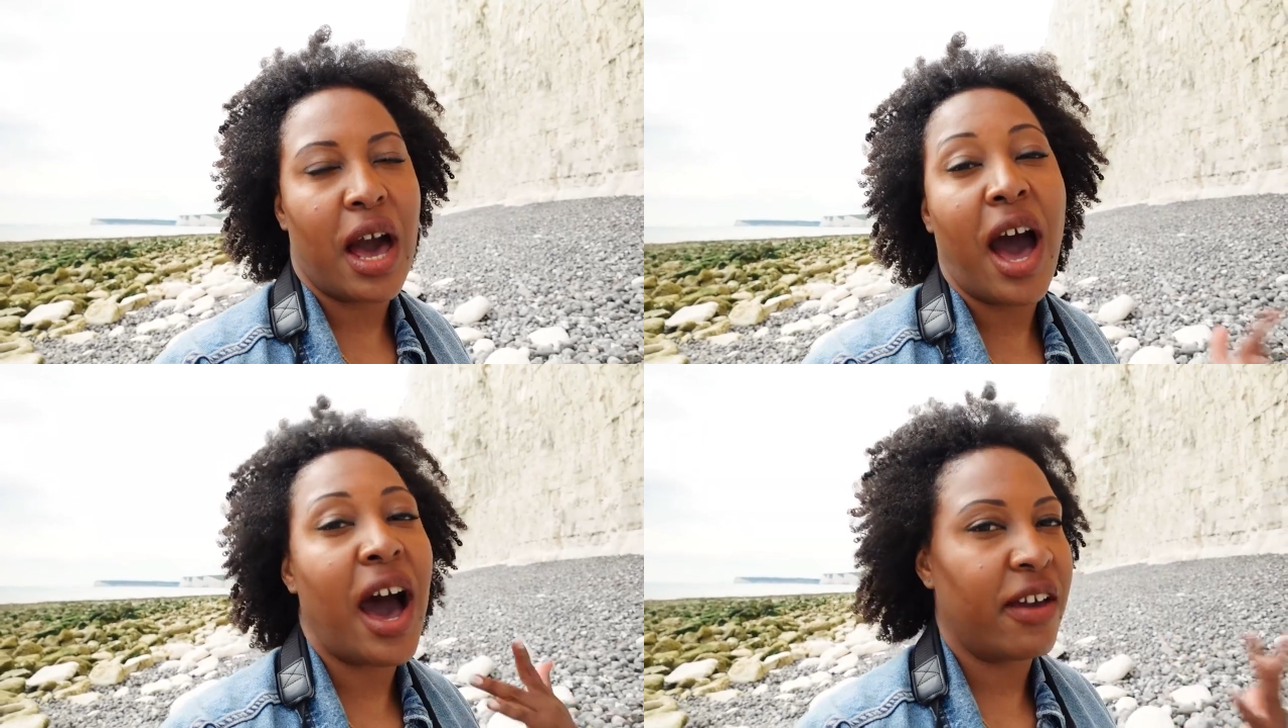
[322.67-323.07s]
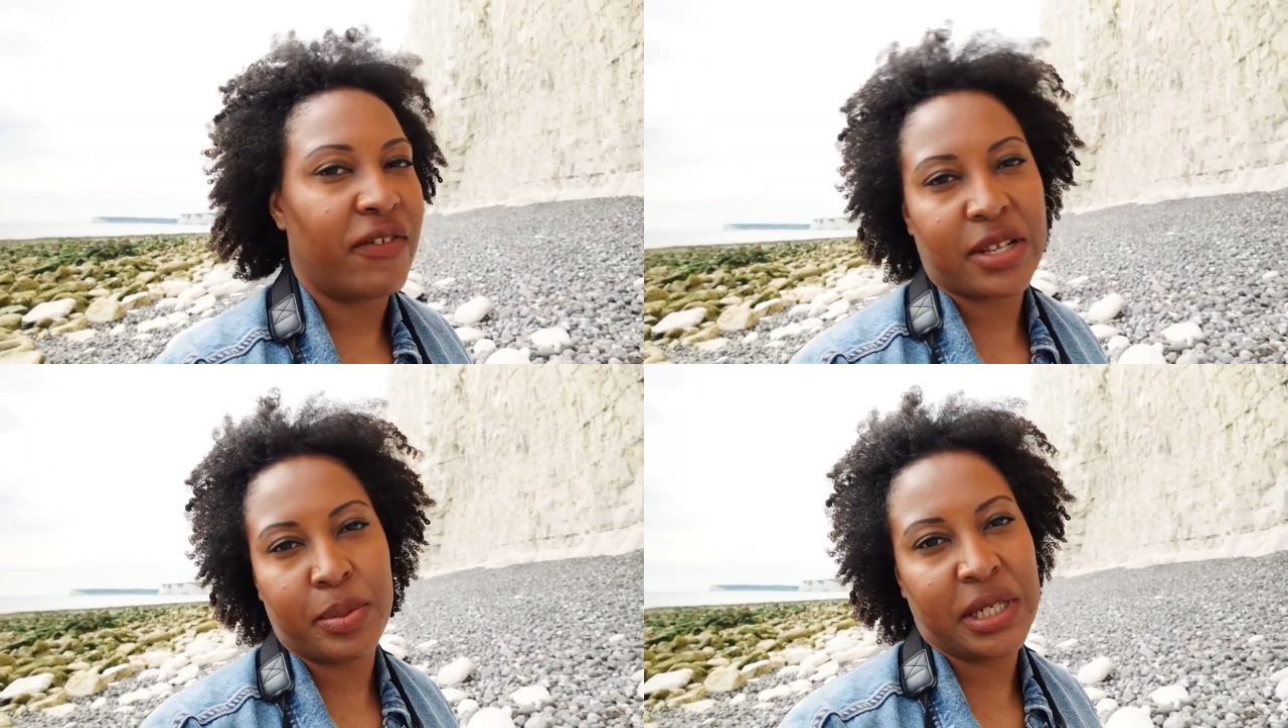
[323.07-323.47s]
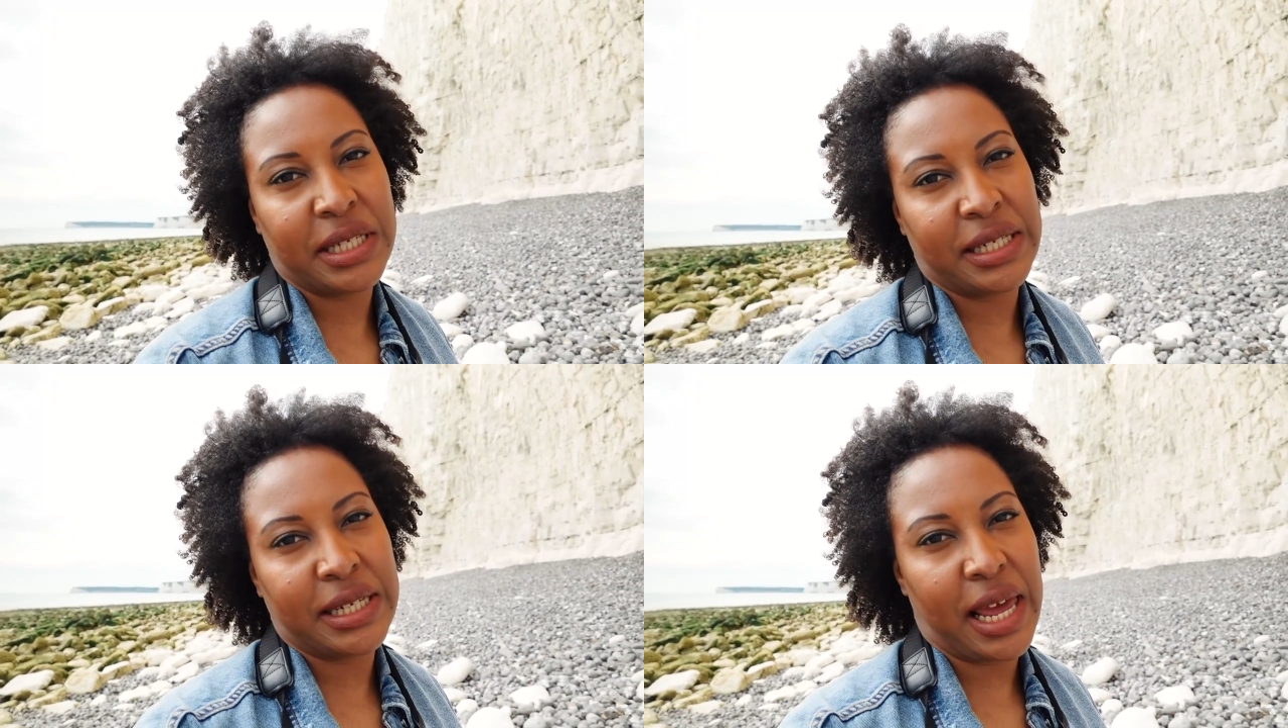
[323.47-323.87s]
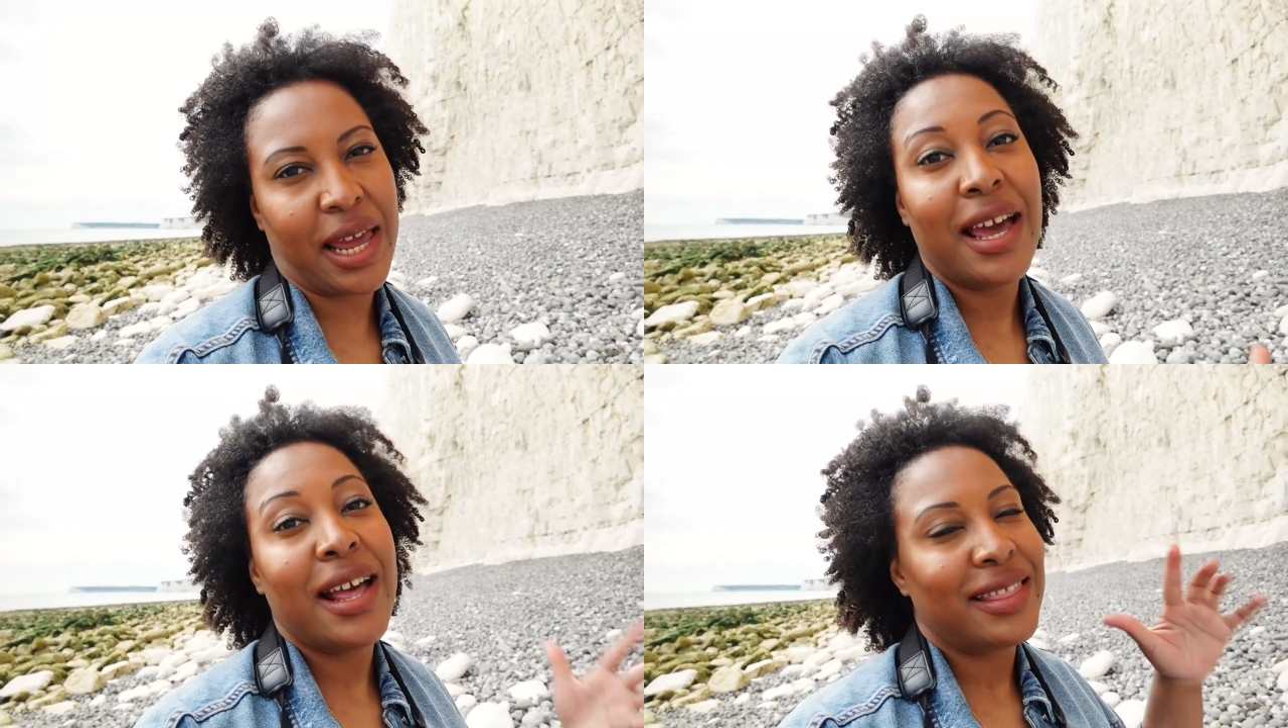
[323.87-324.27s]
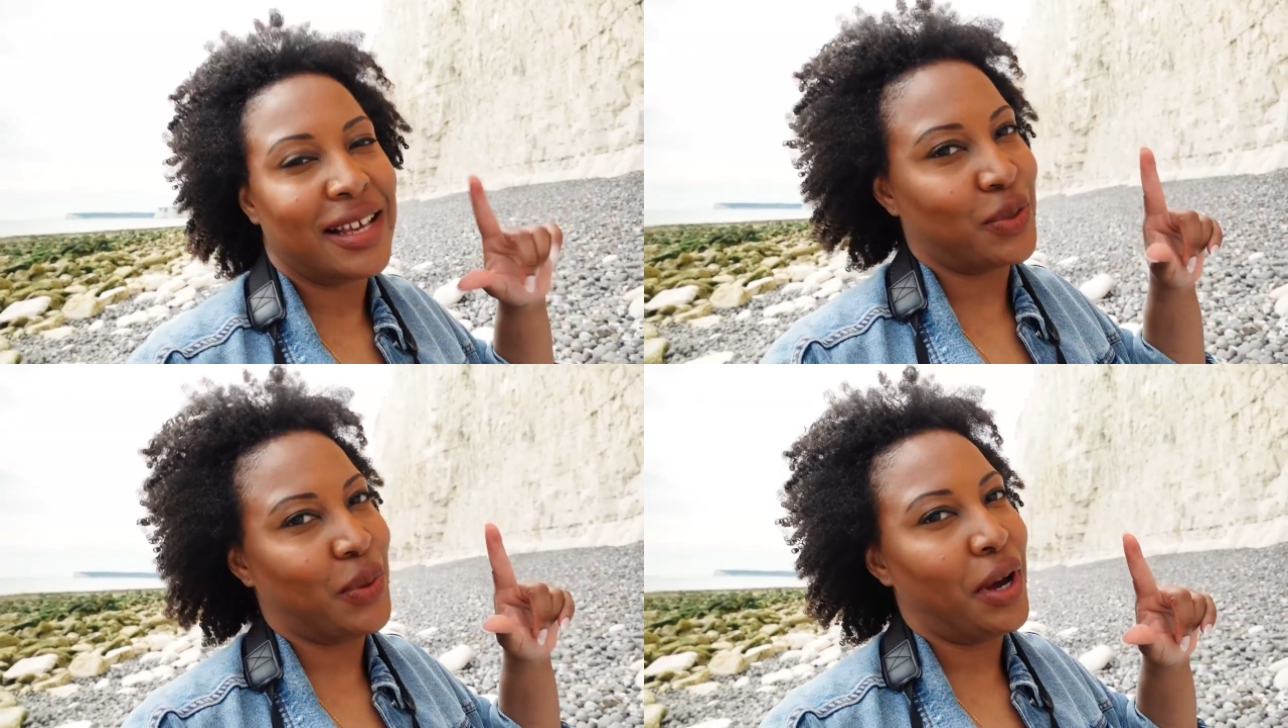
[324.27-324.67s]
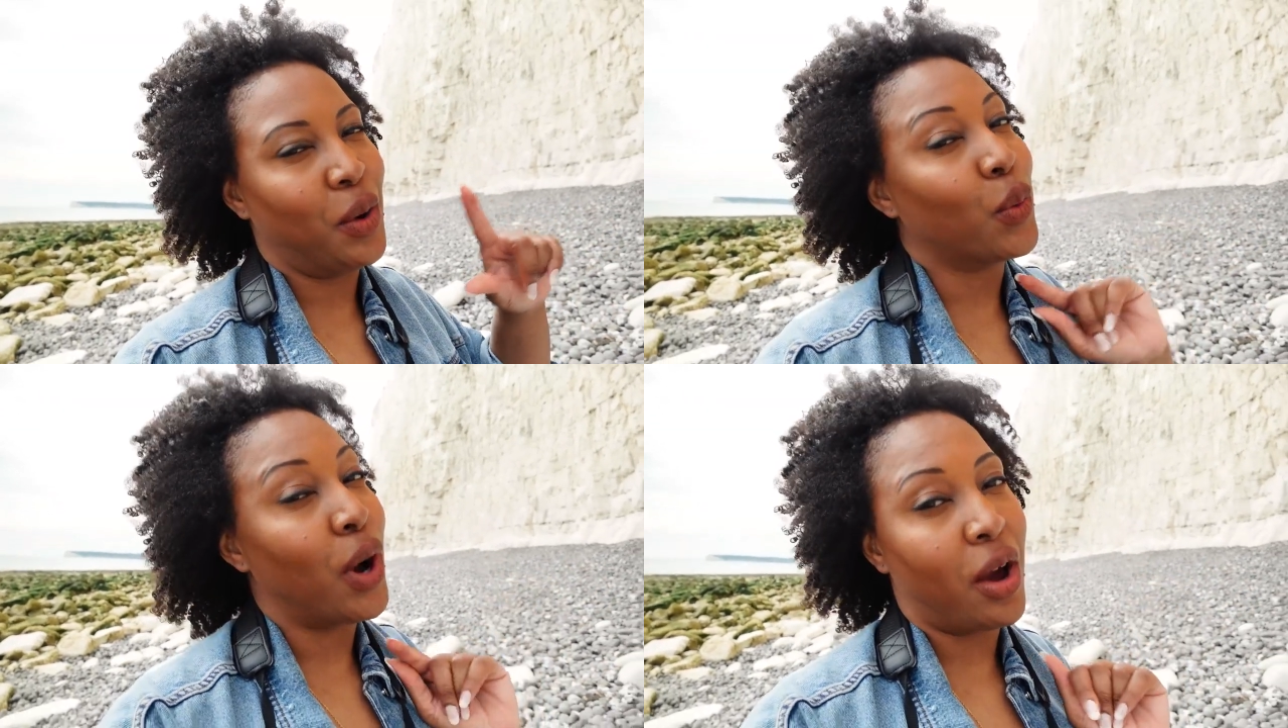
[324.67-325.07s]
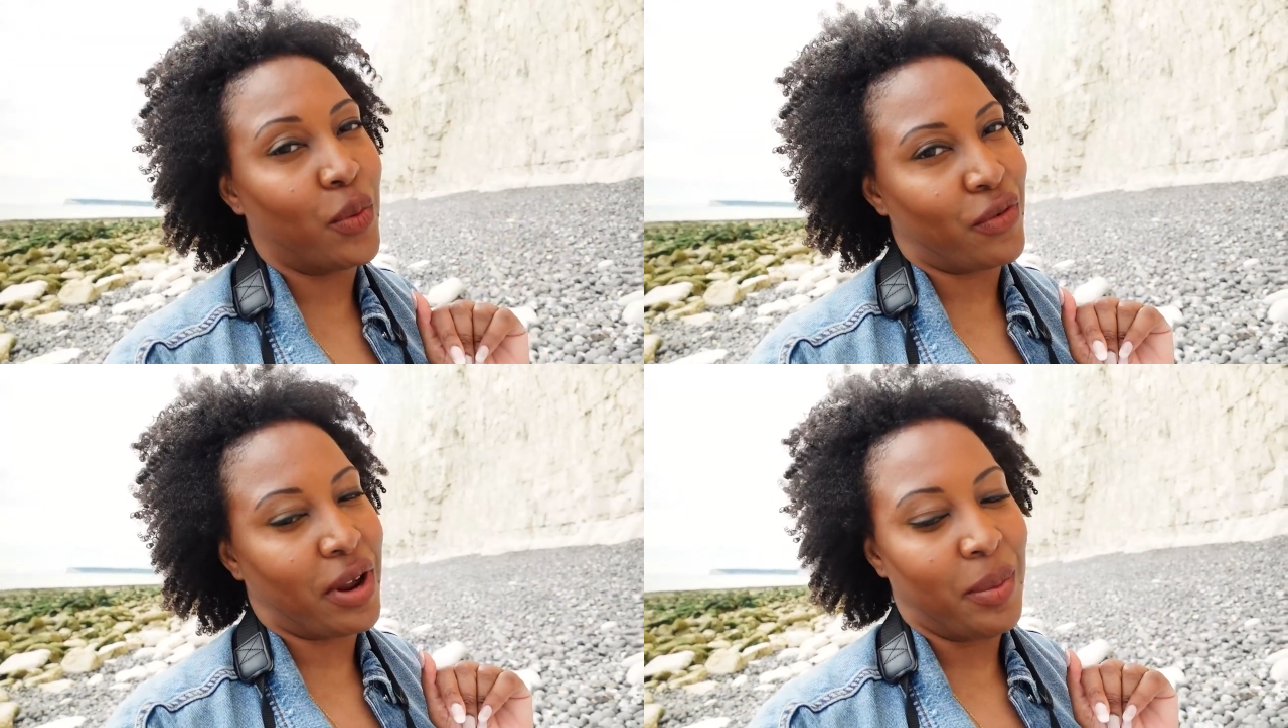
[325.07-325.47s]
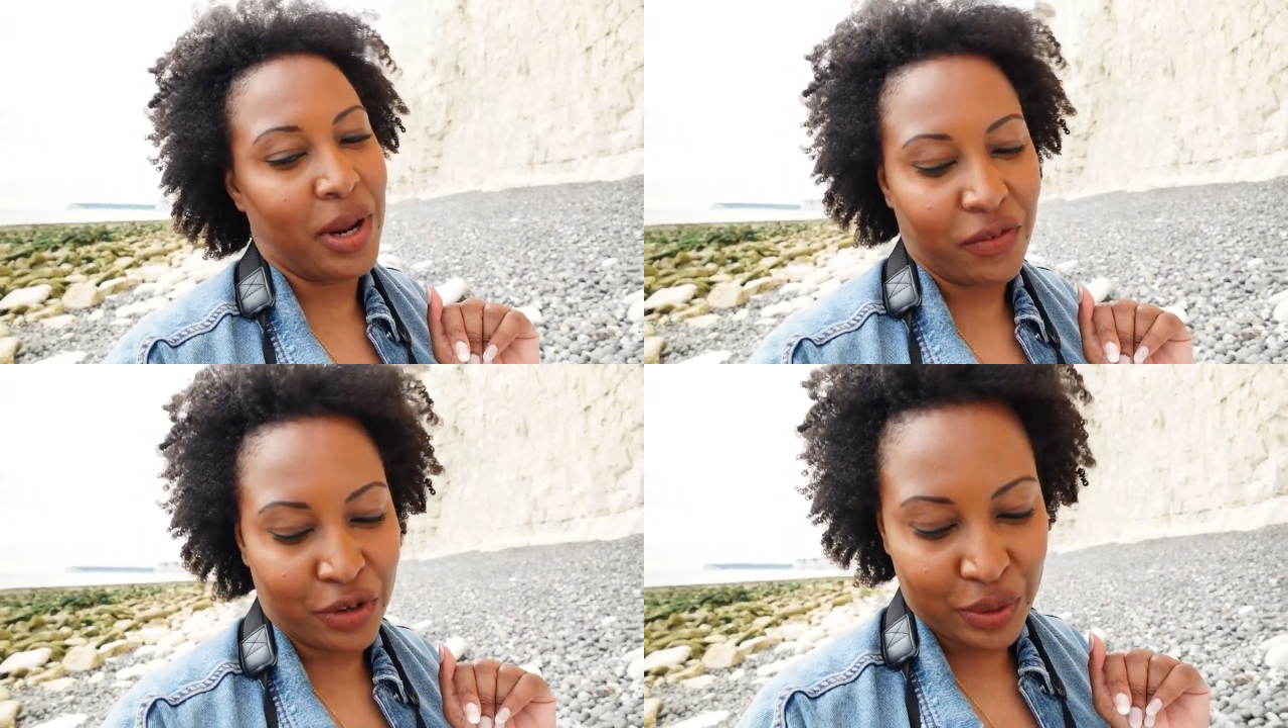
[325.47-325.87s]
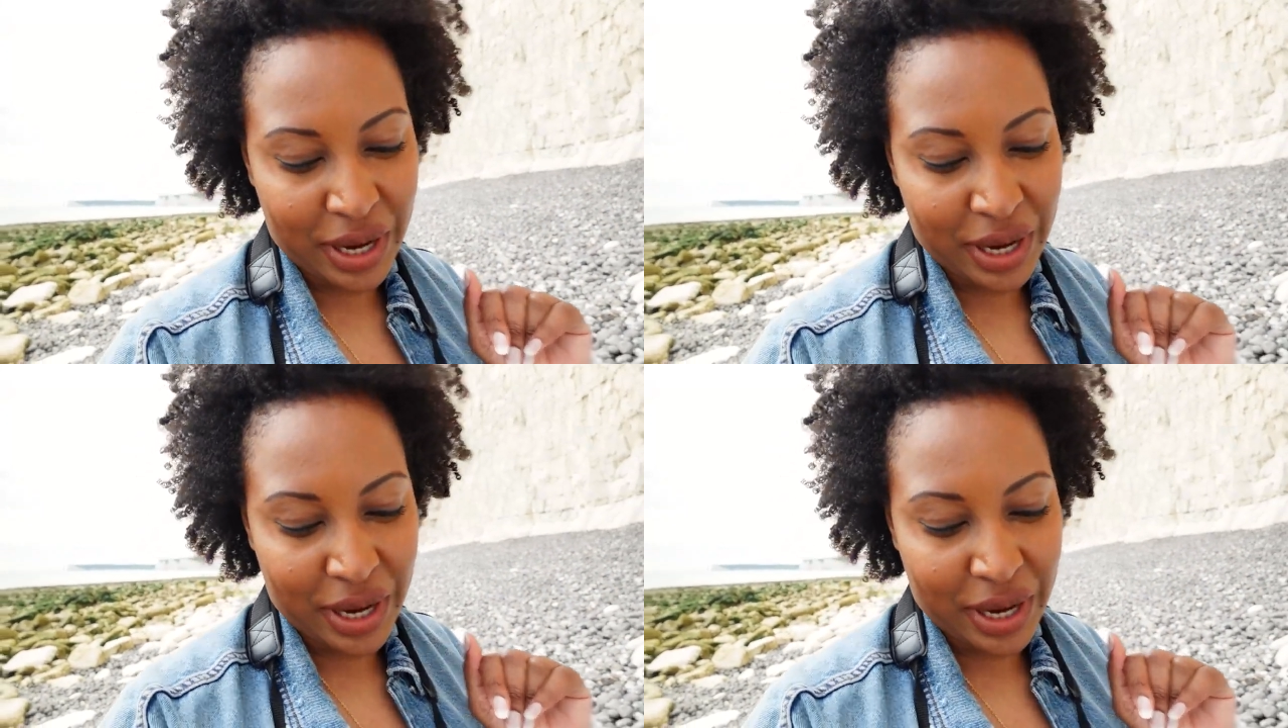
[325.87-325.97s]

a high visibility day that's what I would recommend for you